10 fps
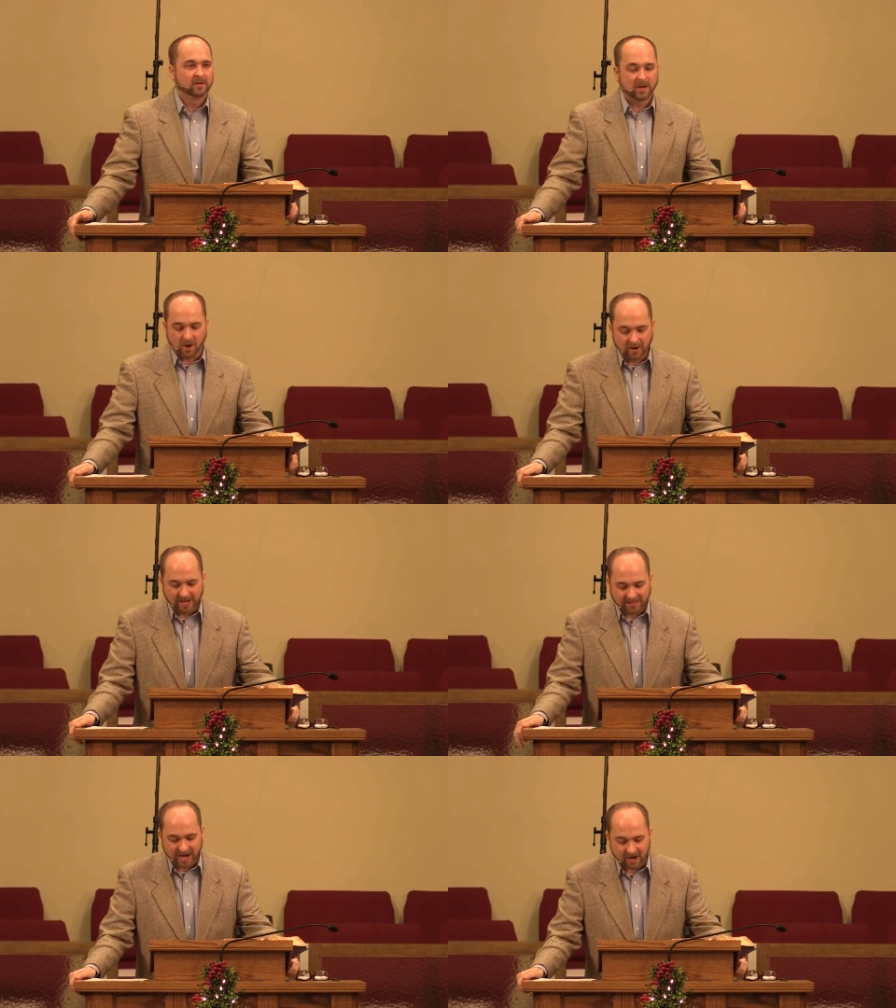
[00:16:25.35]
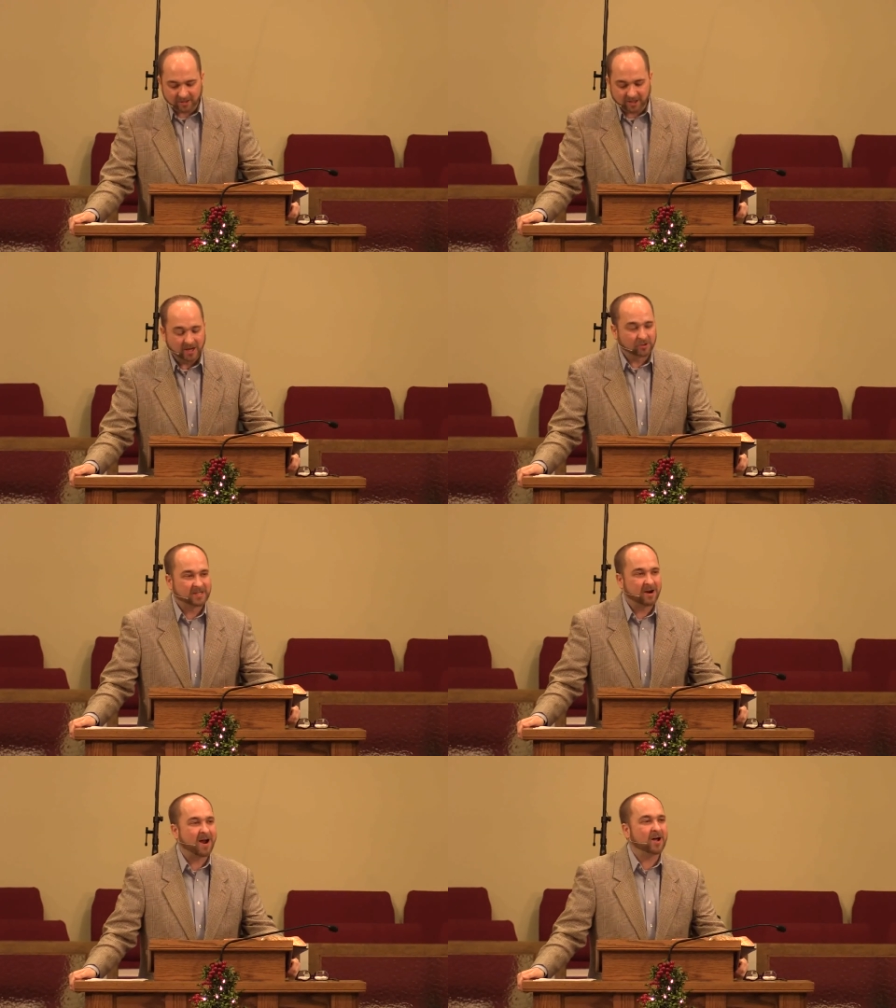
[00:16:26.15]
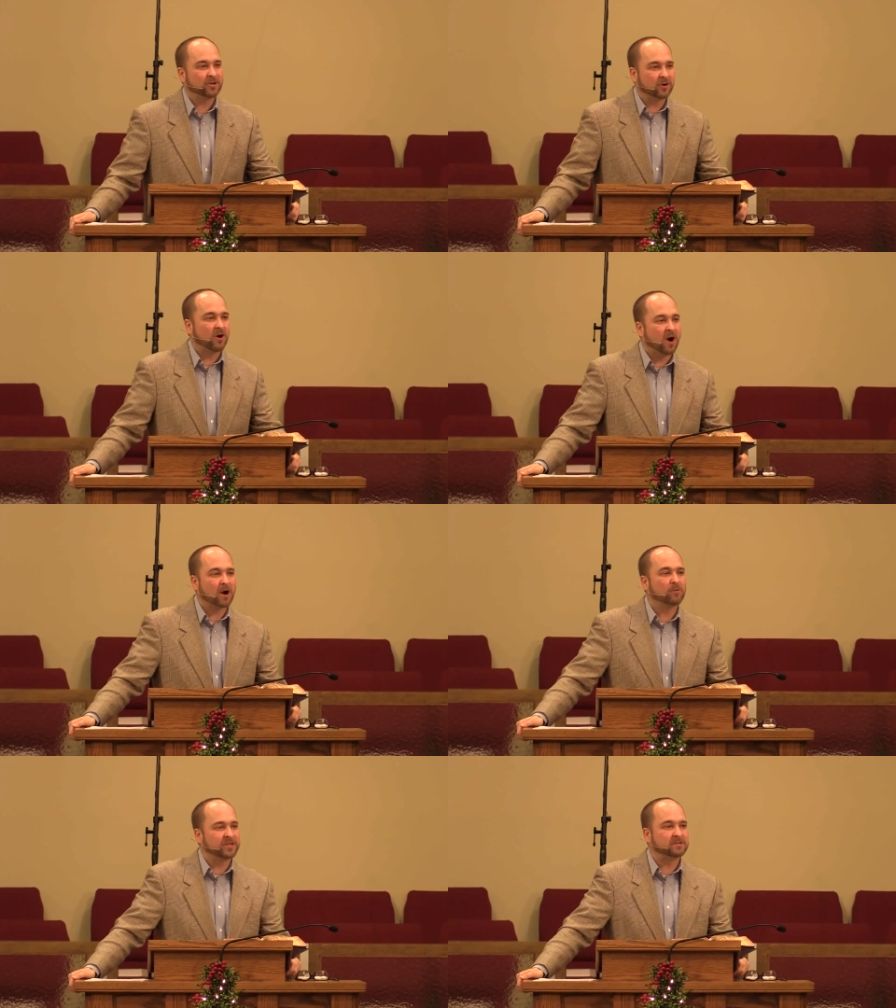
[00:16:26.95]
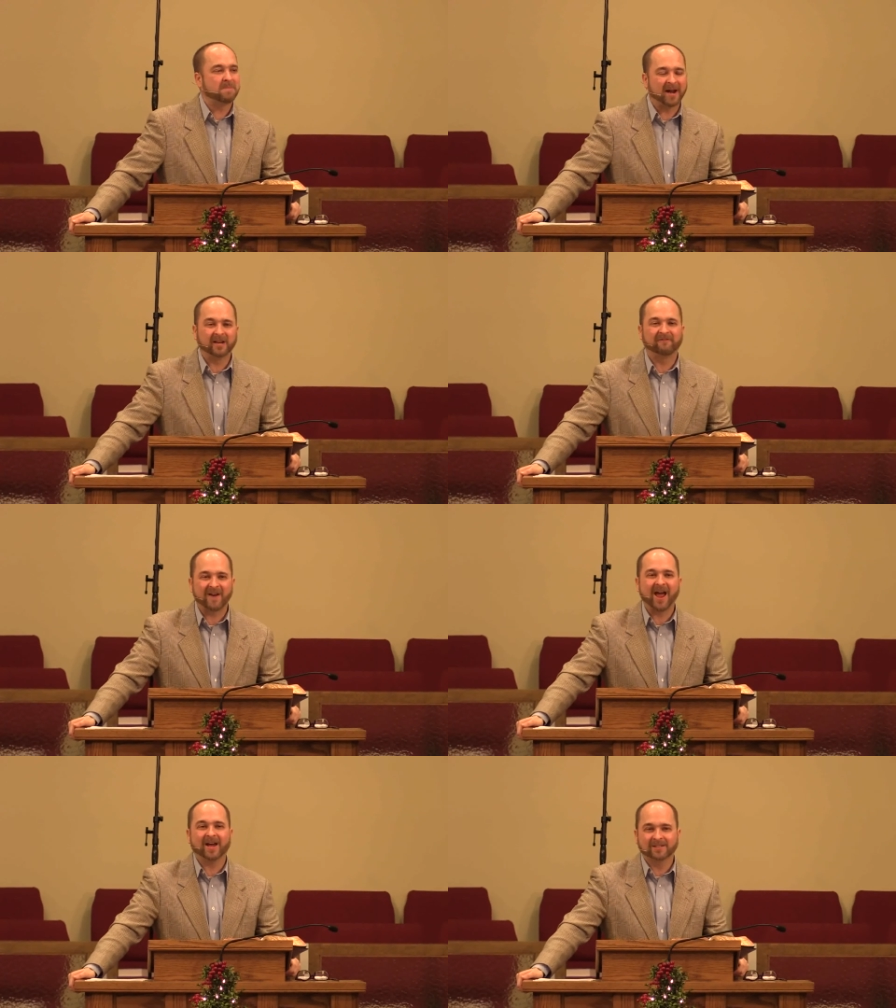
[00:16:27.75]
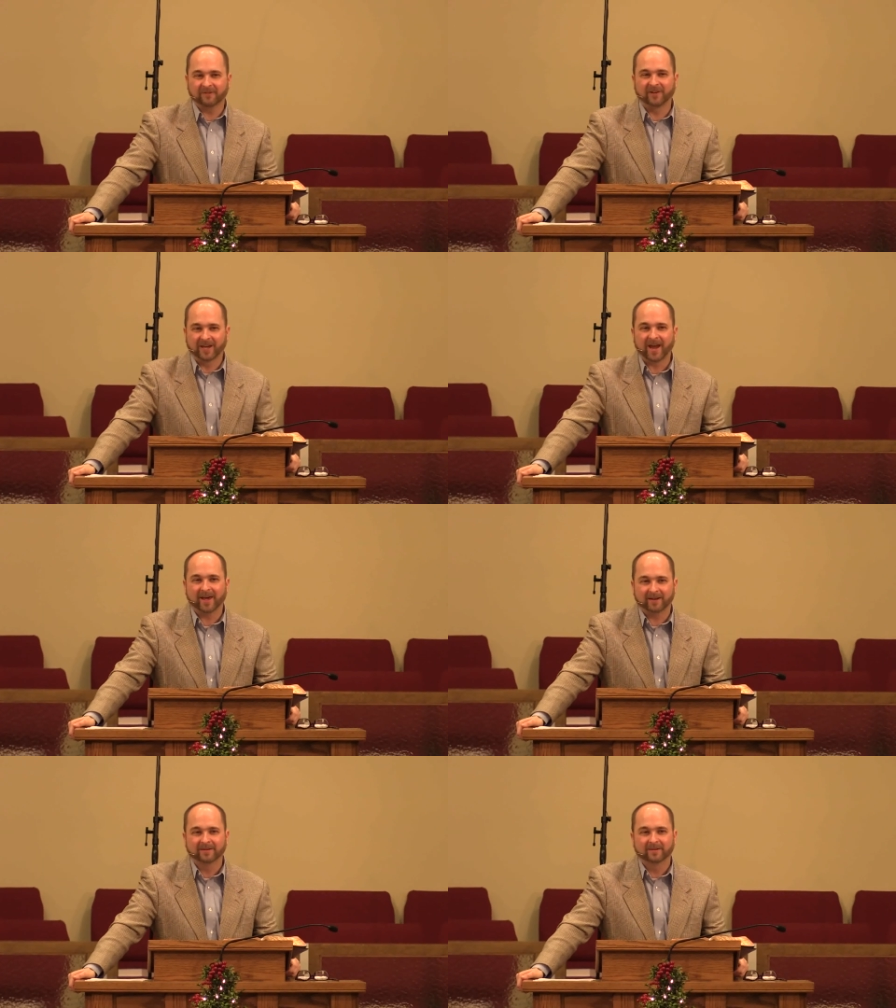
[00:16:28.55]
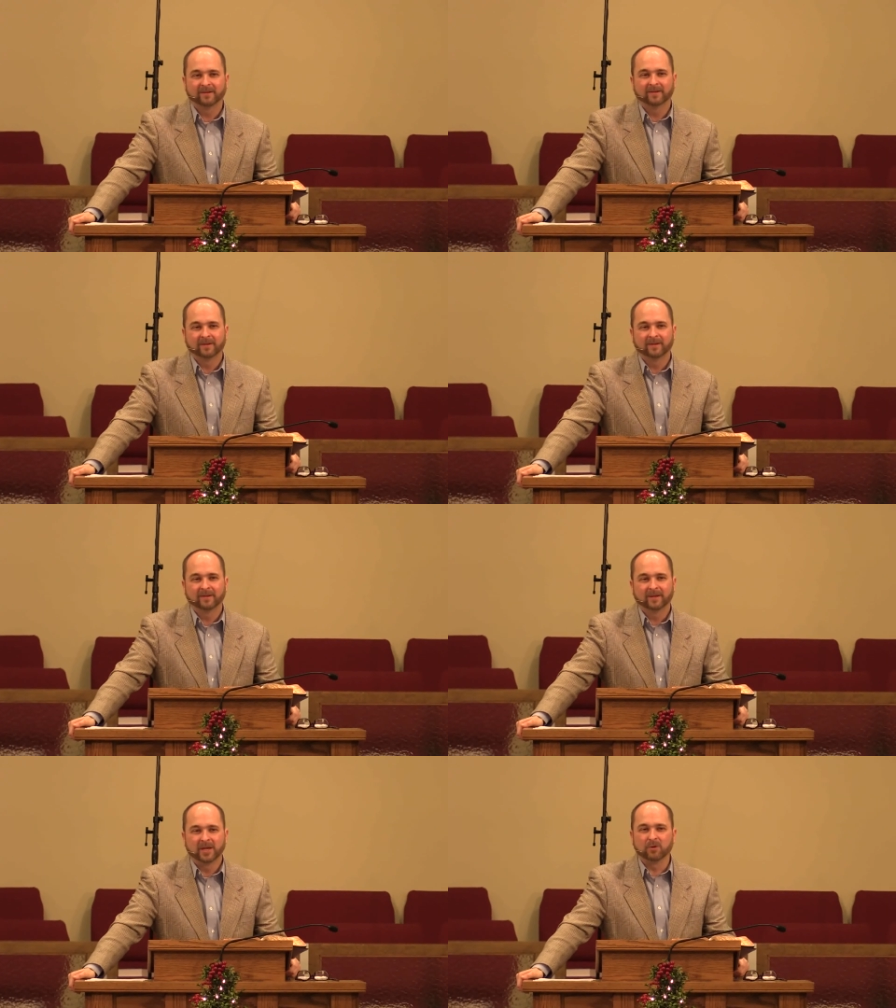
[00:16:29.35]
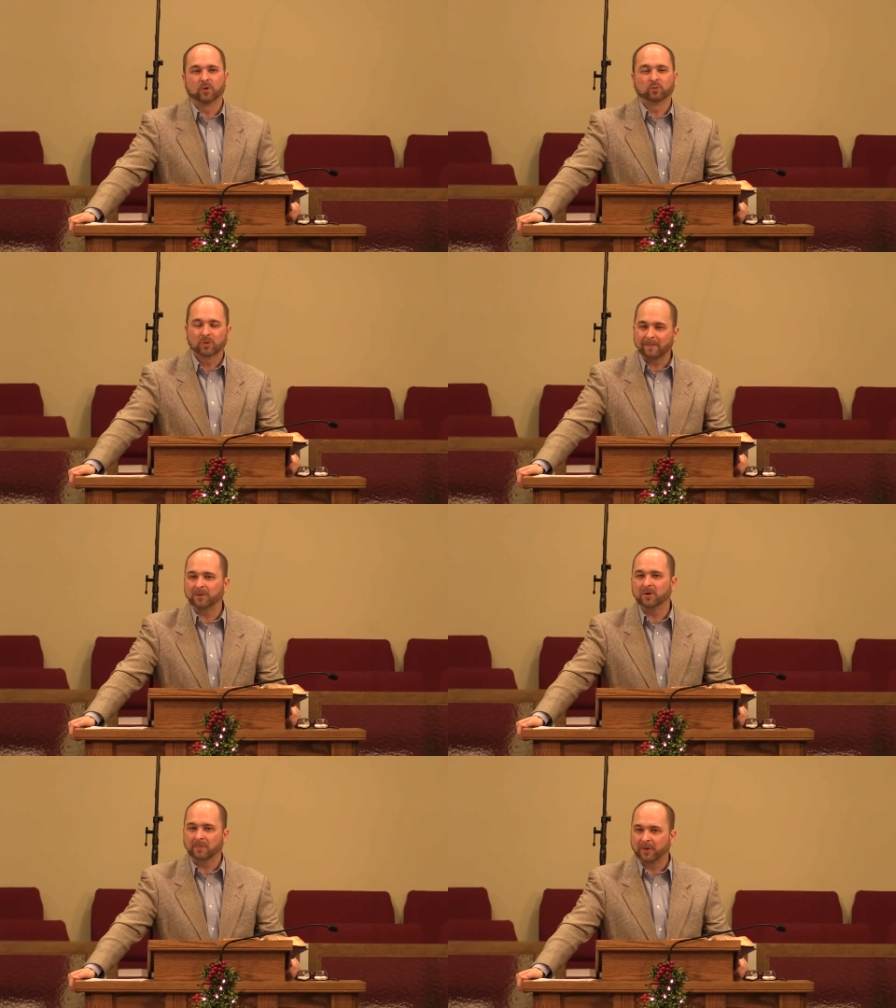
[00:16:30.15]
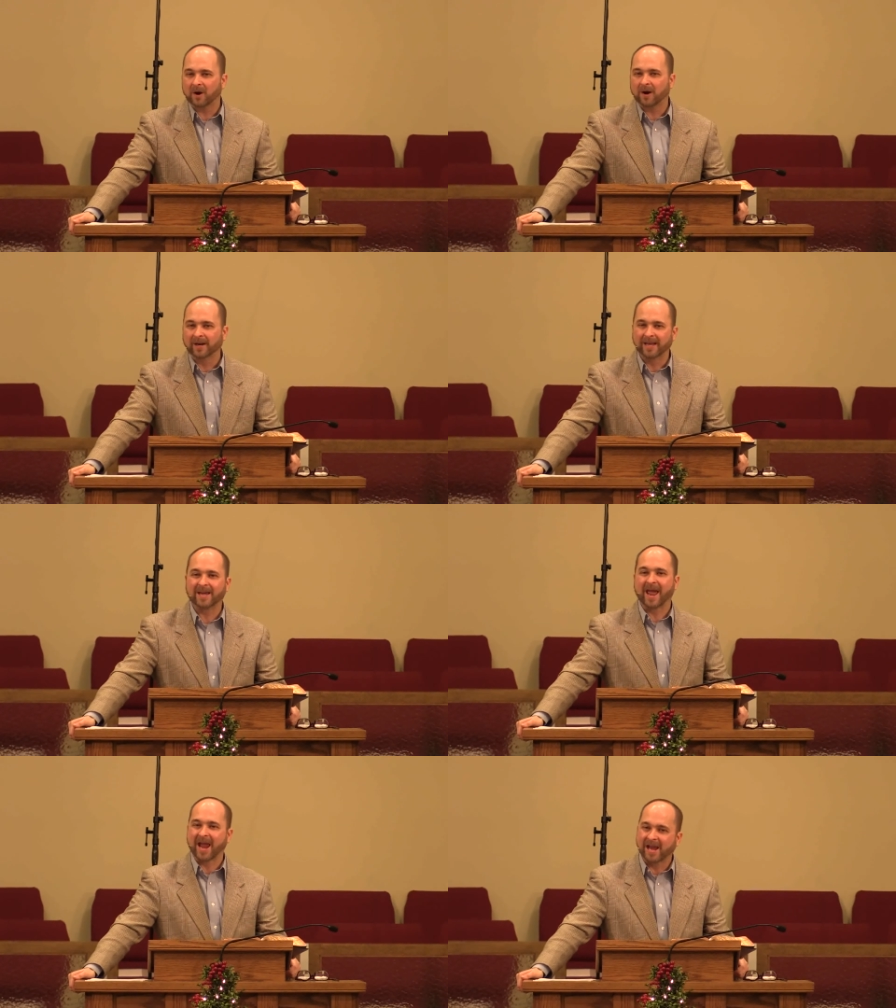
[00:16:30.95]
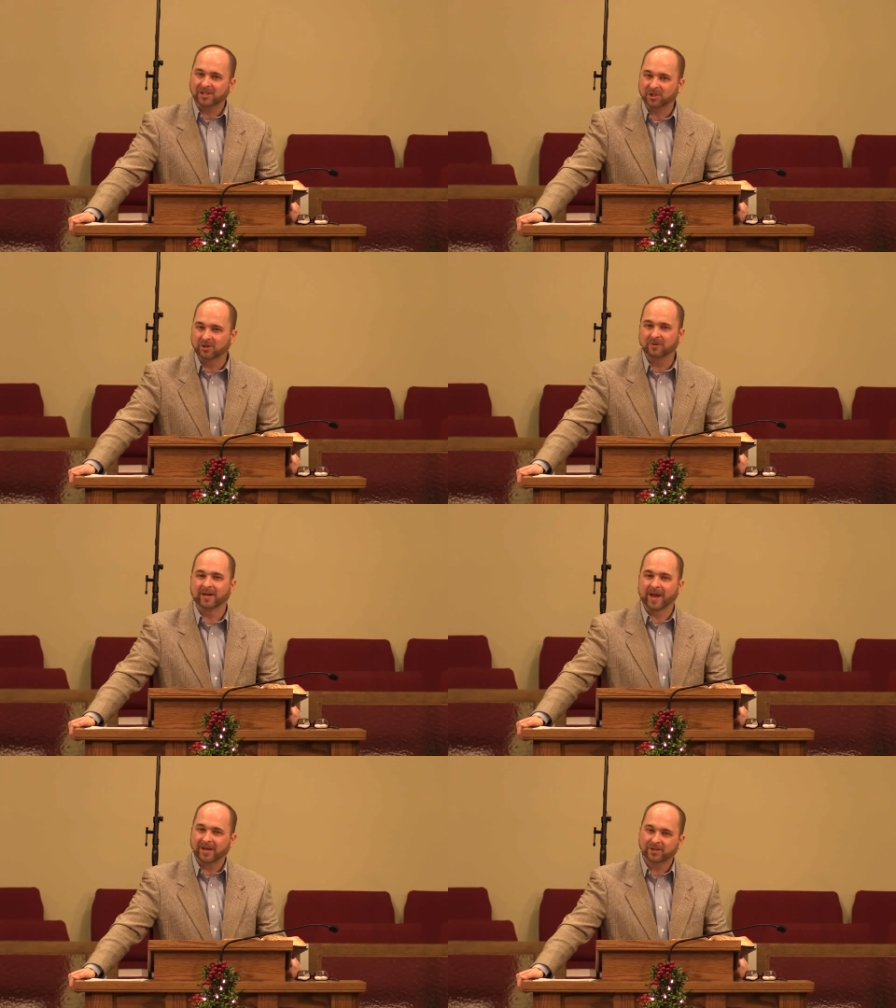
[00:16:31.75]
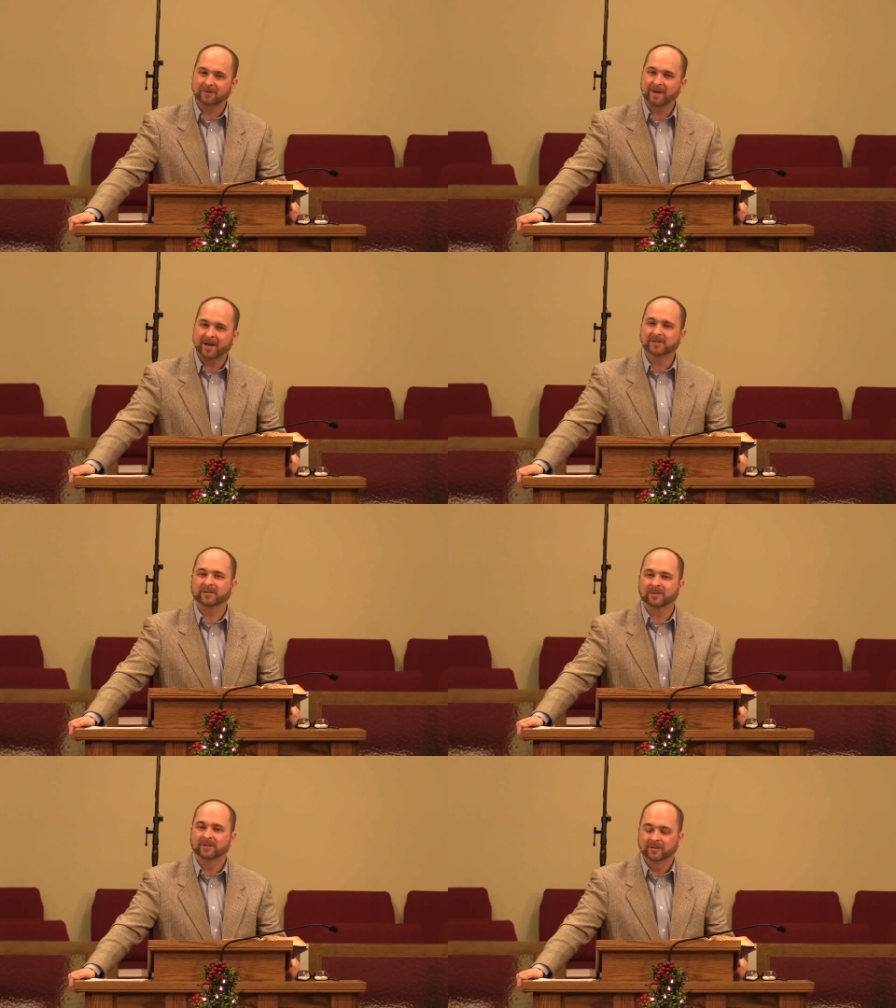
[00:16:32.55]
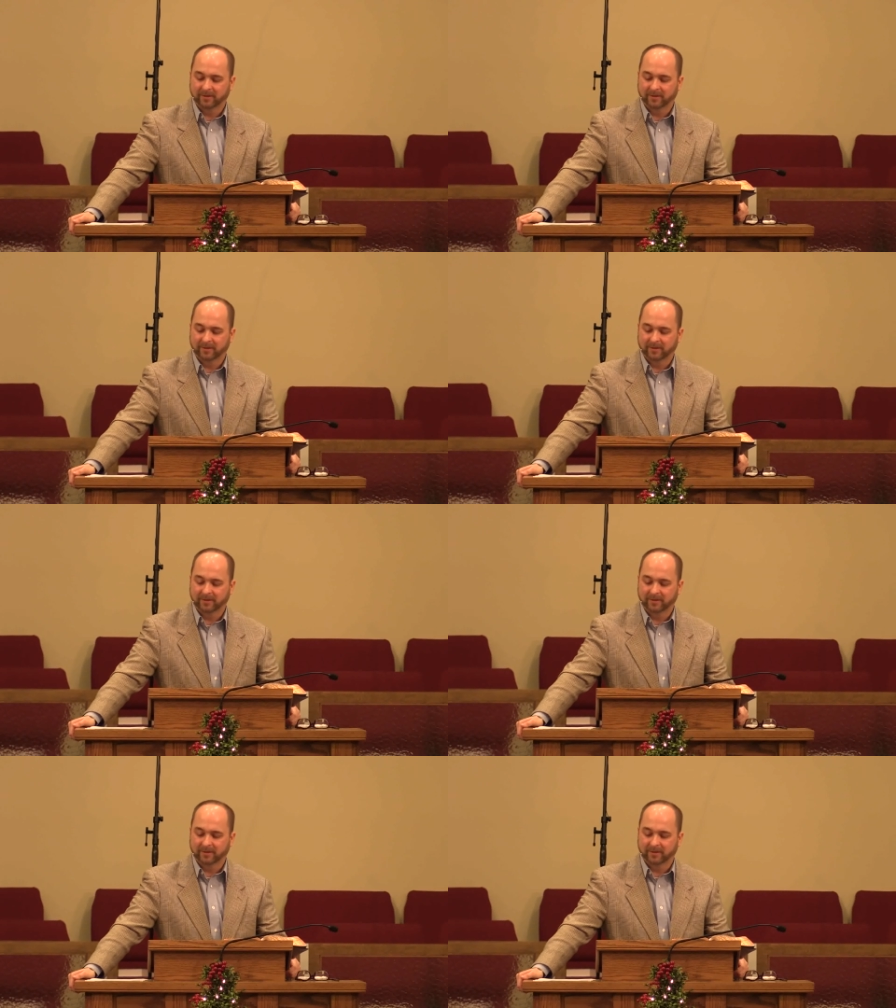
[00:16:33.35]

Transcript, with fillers: No, he tears, he'll tear out your heart with his mighty fangs if he can. He will rip you apart. He hates you and he hates your master.